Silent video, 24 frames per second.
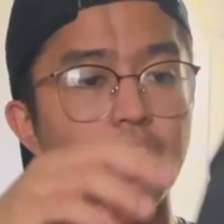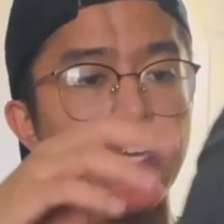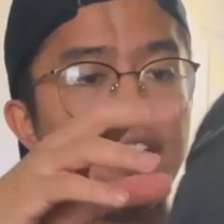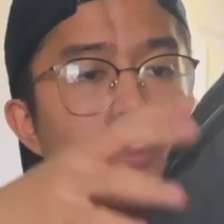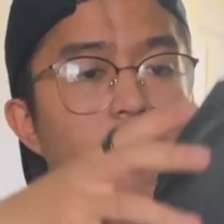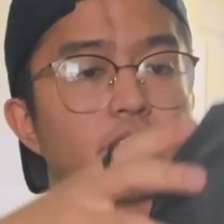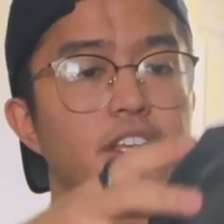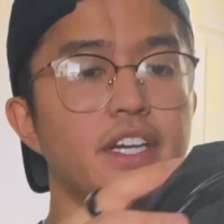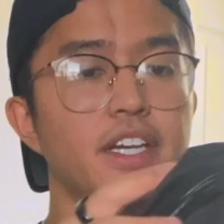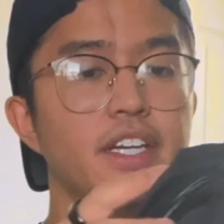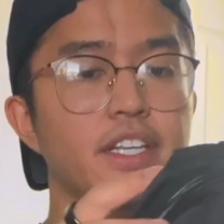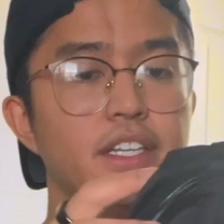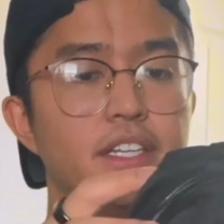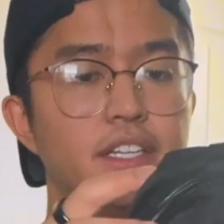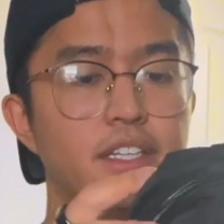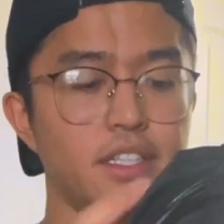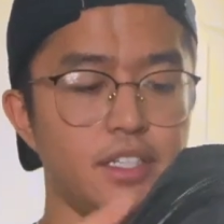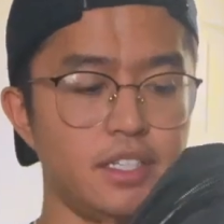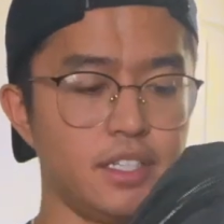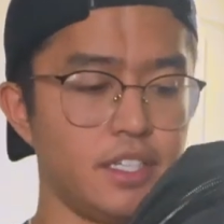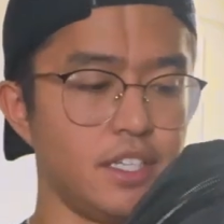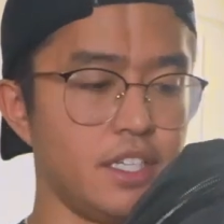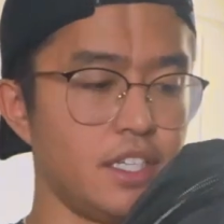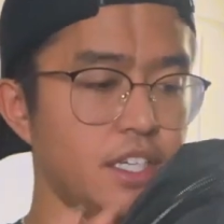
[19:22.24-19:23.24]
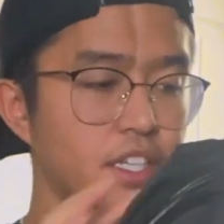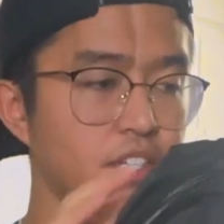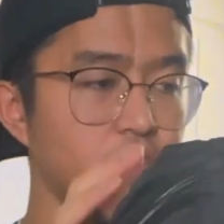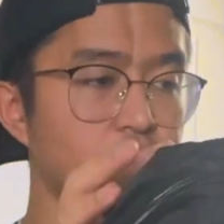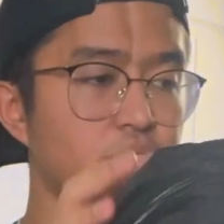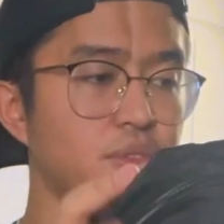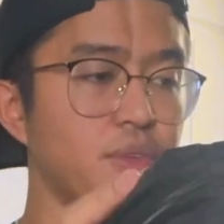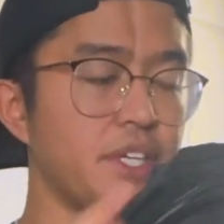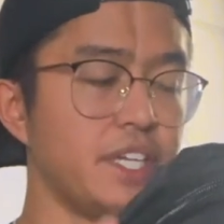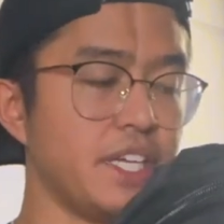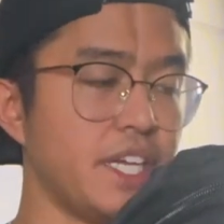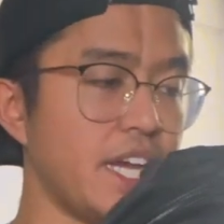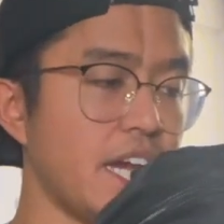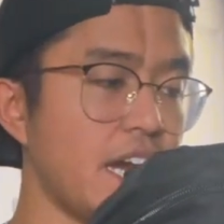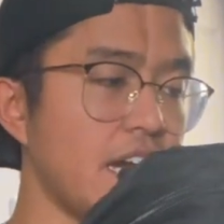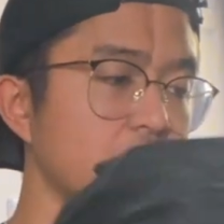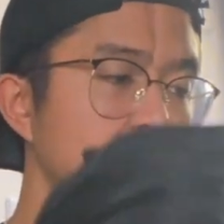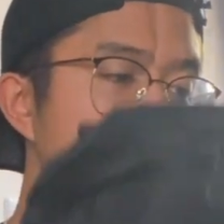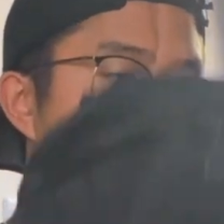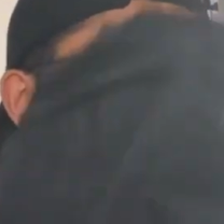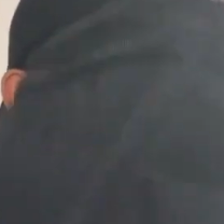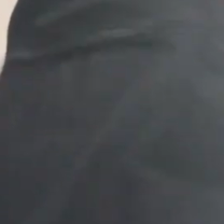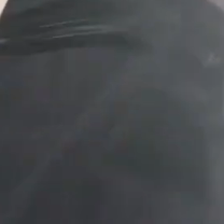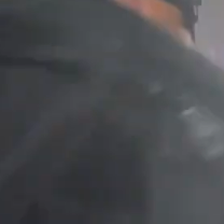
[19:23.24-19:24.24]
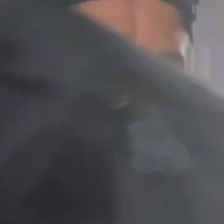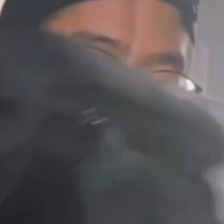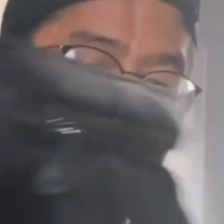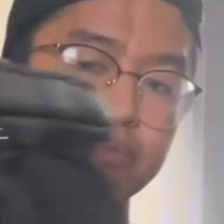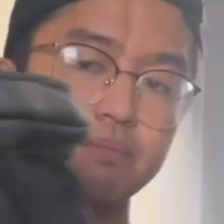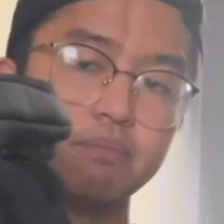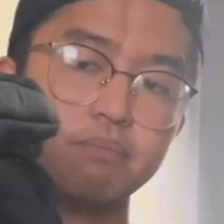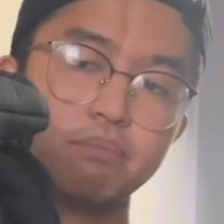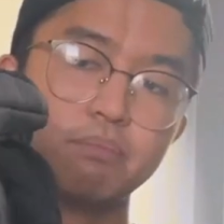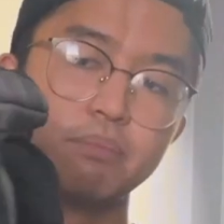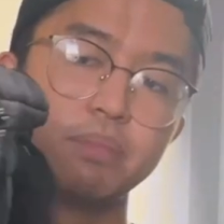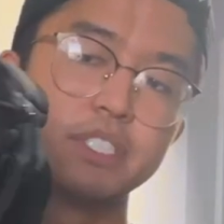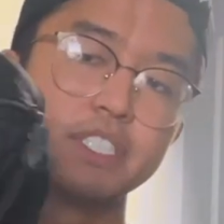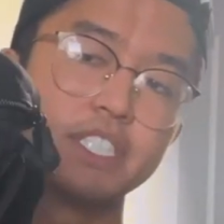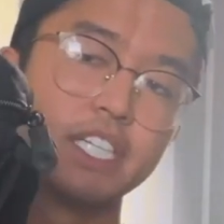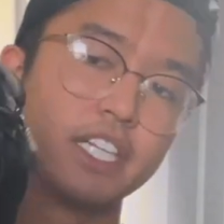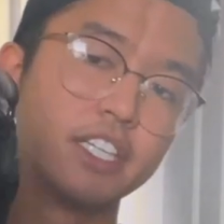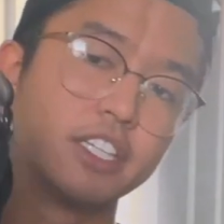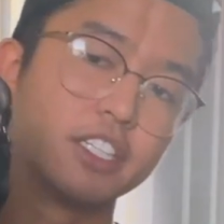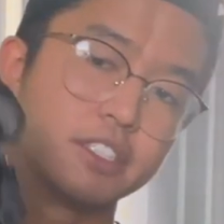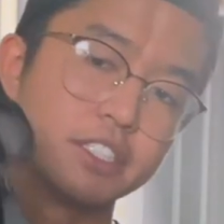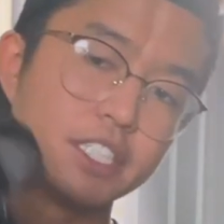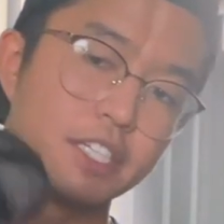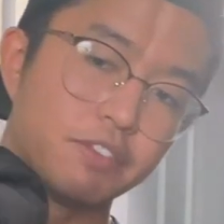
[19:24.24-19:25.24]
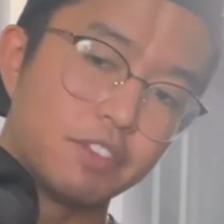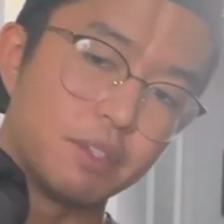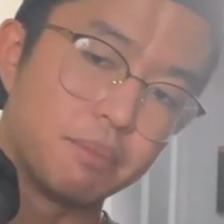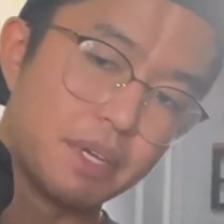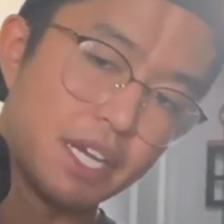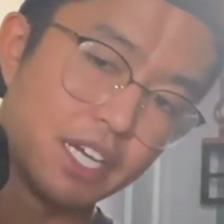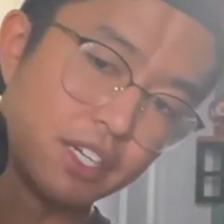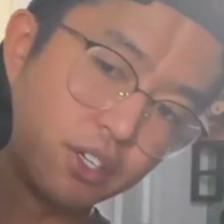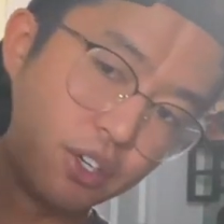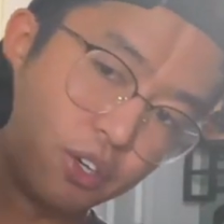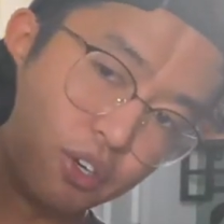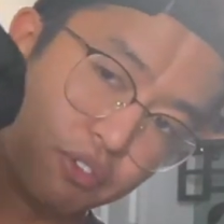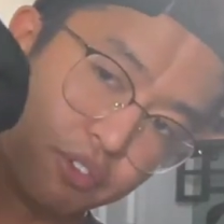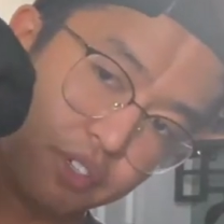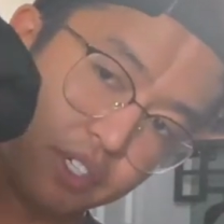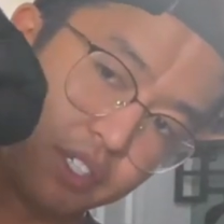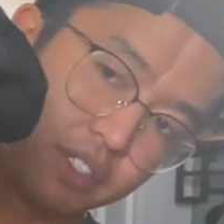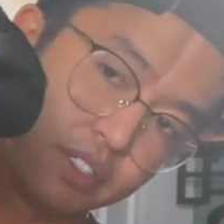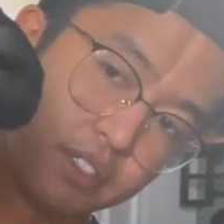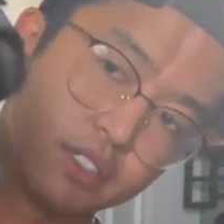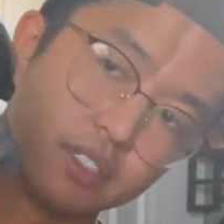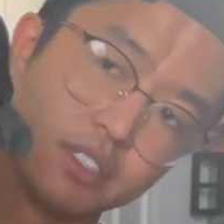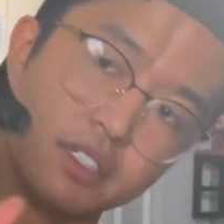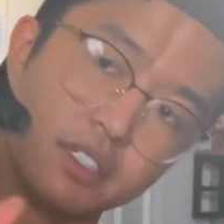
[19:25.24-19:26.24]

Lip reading: And then if we actually pretend to tip the bag over,